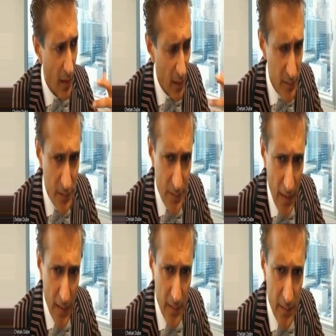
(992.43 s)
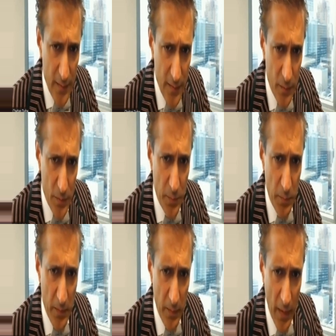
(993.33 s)
understand and distinguish
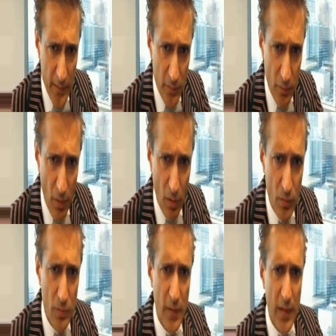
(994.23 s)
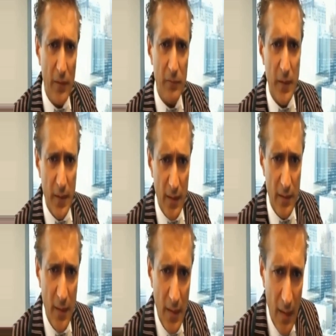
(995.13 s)
between the right and wrong. Who can advocate?